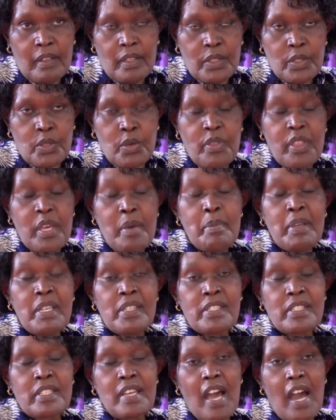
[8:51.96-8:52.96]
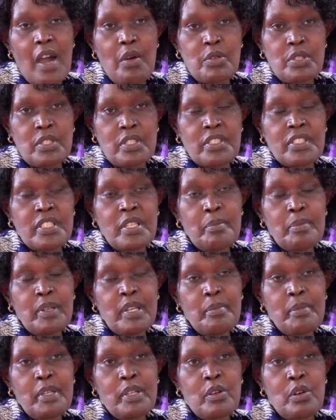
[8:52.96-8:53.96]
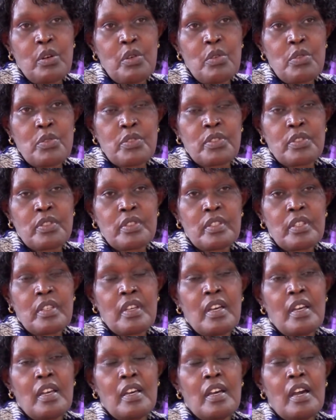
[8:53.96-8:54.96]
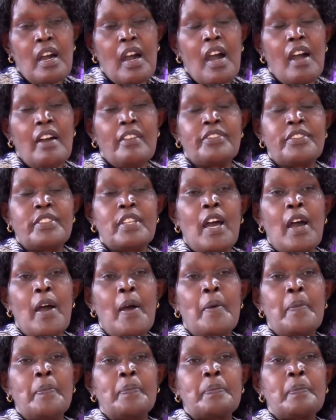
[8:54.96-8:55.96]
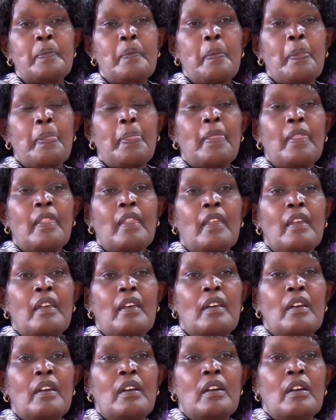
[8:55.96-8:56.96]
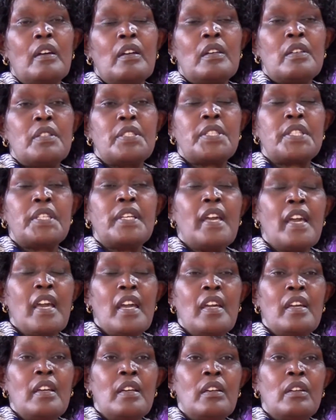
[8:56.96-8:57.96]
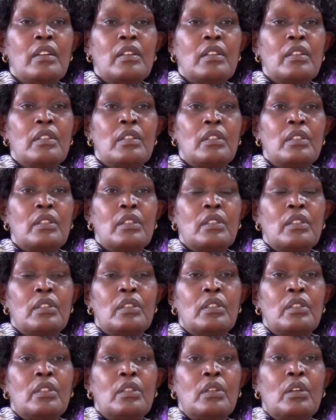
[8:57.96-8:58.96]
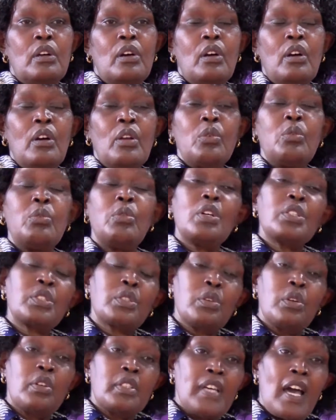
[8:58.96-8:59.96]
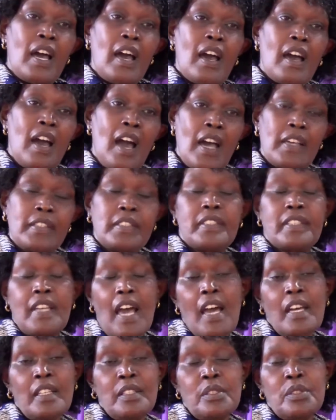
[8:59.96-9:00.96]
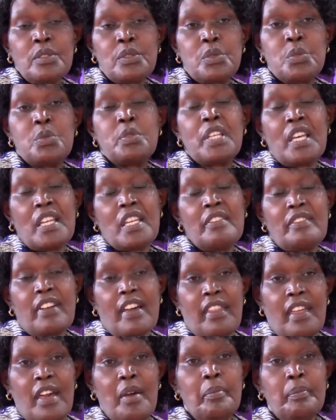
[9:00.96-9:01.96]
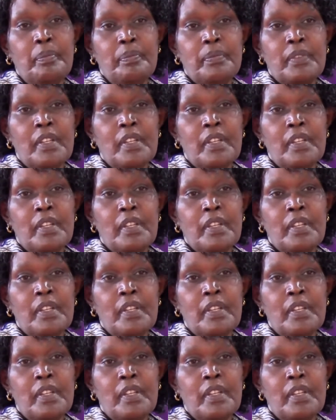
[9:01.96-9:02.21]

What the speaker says: So they missed out simply because after seeing all what God had done to deliver them,